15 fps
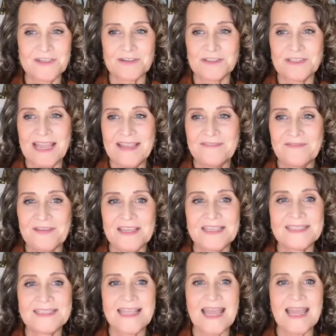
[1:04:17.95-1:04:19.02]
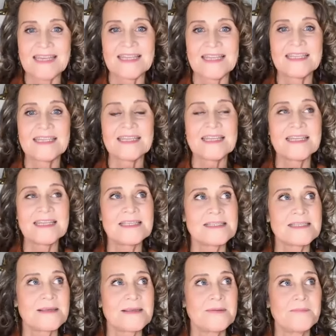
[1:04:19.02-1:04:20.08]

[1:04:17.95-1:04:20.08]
your life is that it is